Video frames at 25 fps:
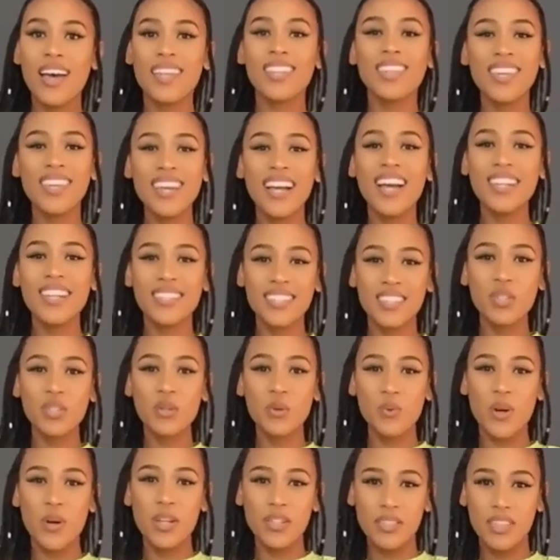I think I
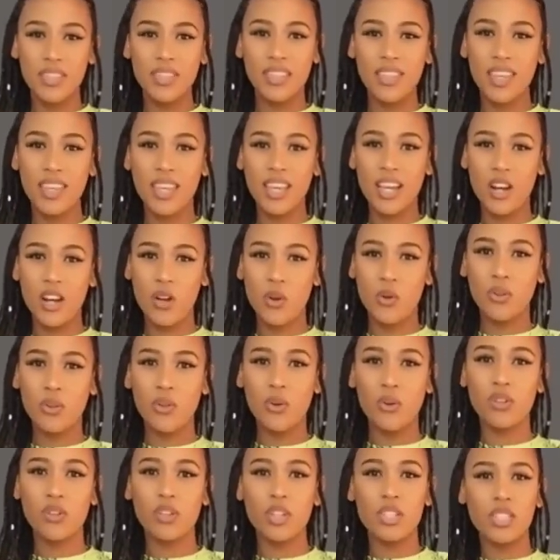still wanted the yellow
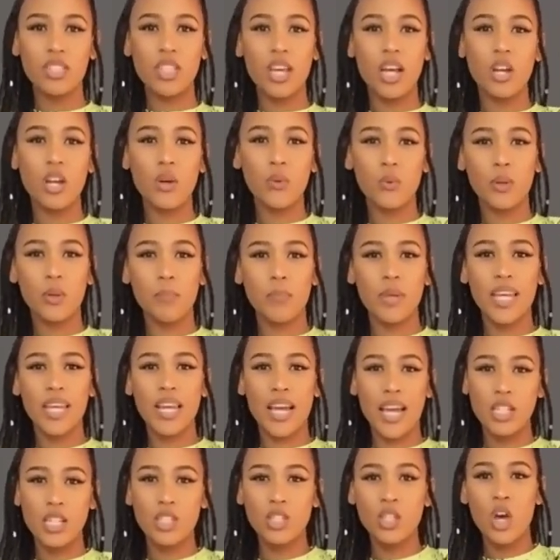though, because yellow would
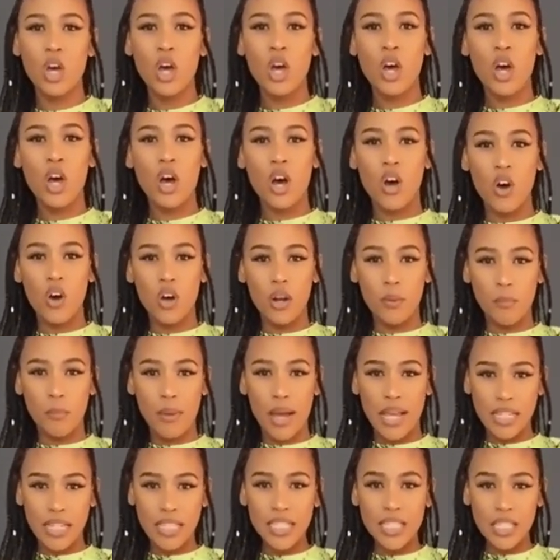be nice
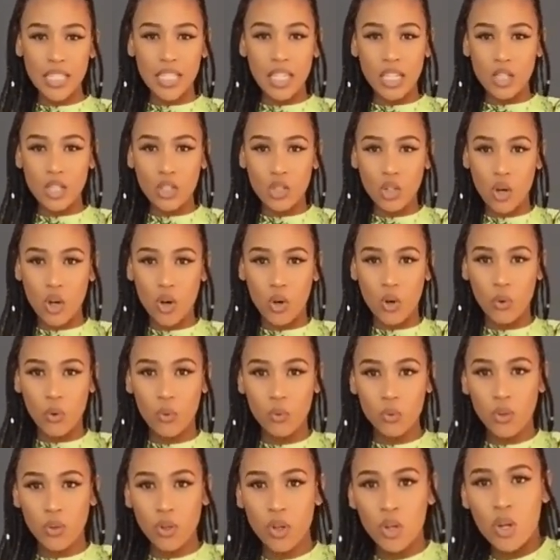on my skin
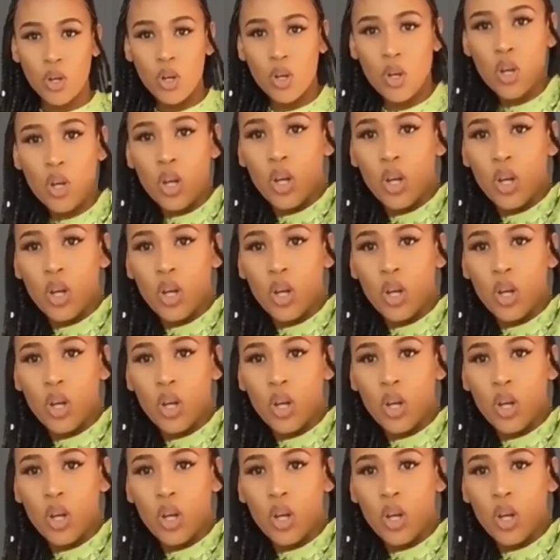tone.